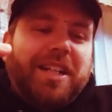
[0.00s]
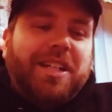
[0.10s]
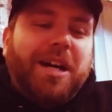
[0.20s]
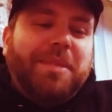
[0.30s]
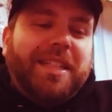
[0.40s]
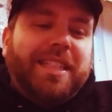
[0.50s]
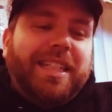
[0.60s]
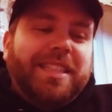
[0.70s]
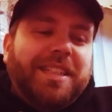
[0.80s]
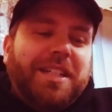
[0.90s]

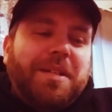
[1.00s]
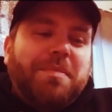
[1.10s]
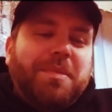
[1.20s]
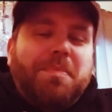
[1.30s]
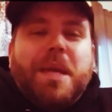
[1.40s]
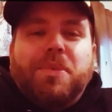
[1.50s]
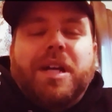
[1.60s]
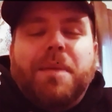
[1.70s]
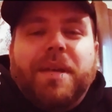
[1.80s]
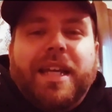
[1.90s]
commented, when people
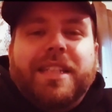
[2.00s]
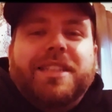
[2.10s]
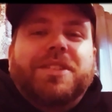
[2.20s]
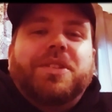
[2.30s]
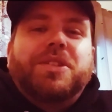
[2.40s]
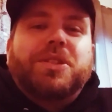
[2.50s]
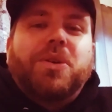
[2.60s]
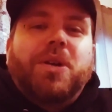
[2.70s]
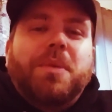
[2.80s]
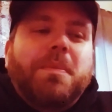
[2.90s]
come in to the
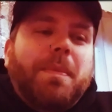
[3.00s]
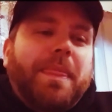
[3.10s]
store,